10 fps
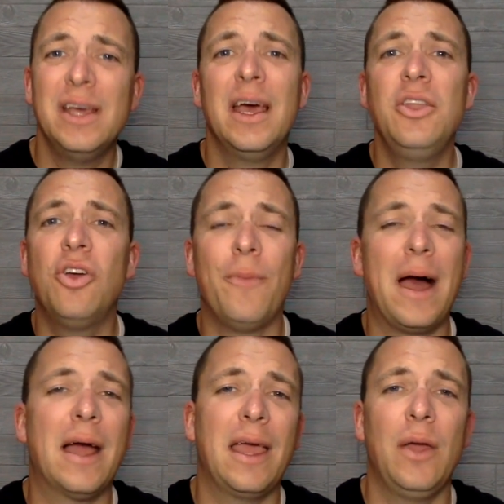And you go
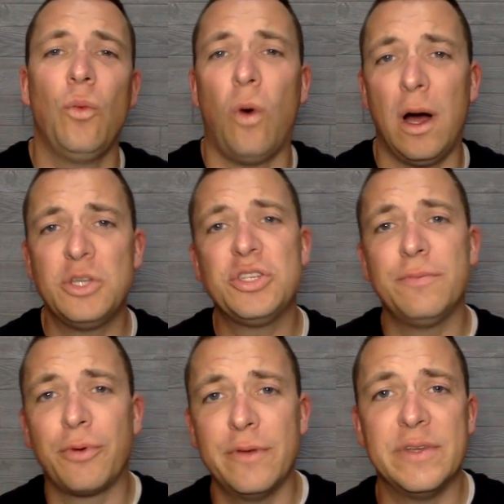back and watch some
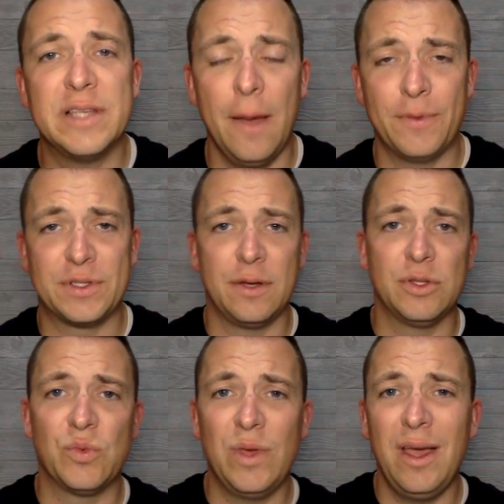previous
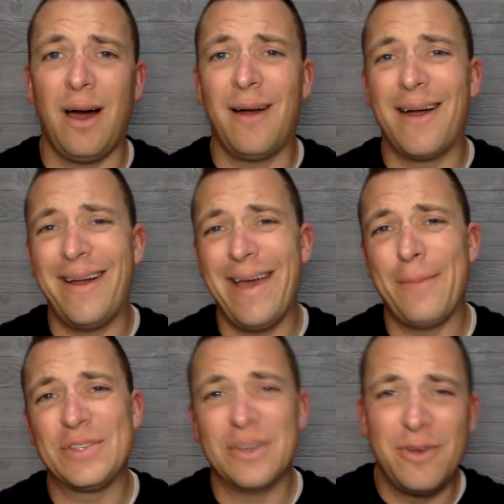episodes. We are on
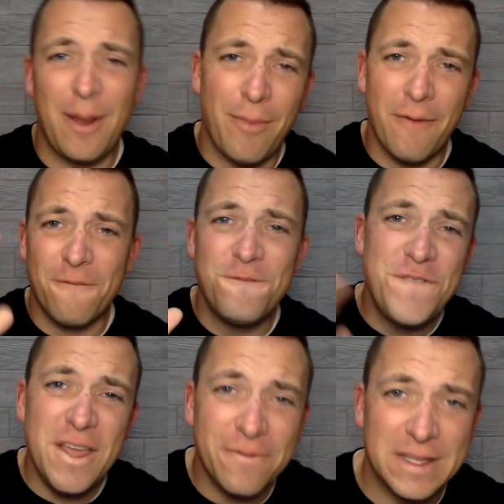episode number
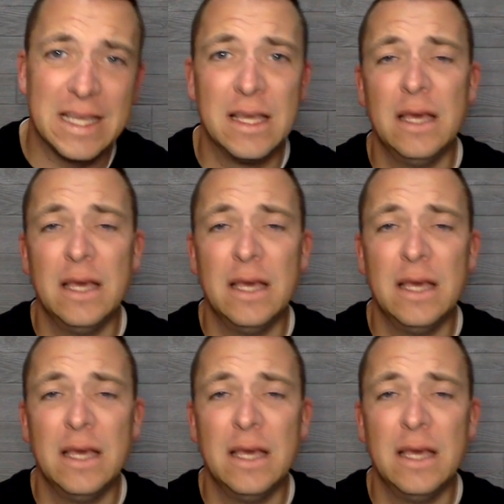50